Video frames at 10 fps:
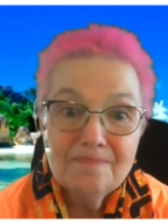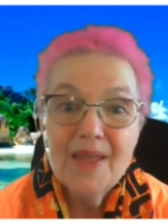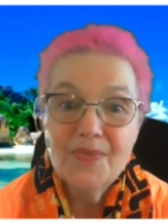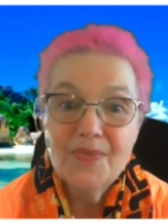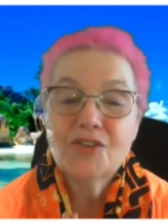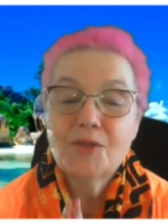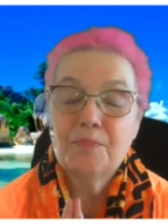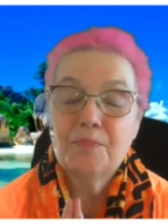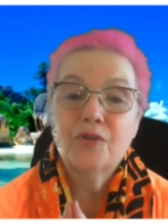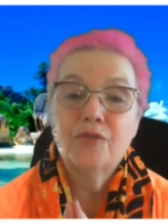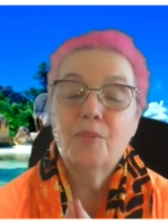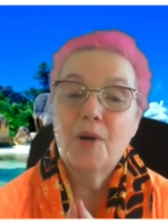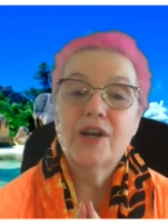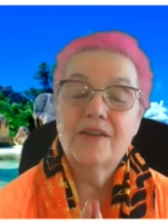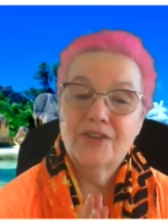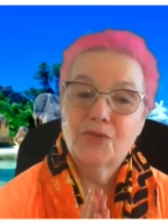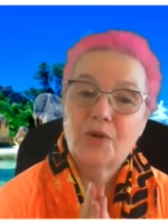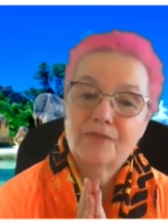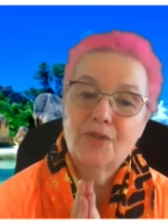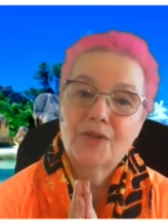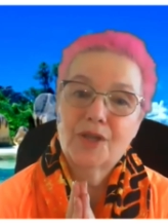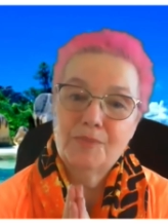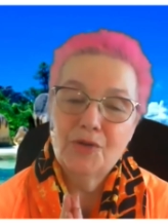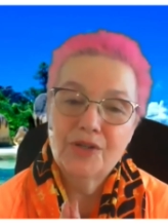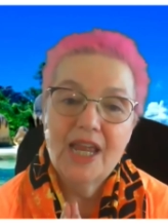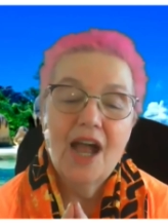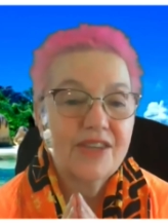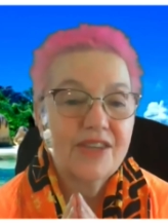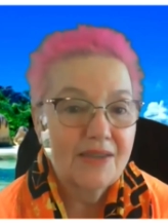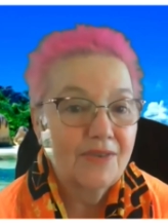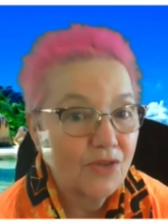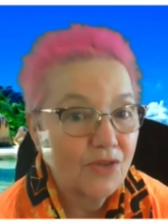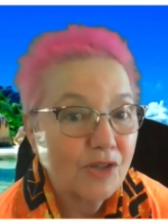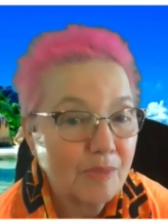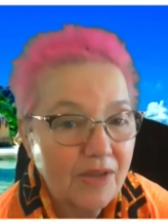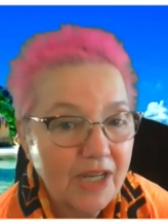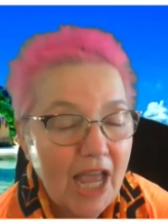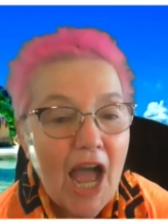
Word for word: and that's the beautiful part of this wonderful community of Successful Solution Method.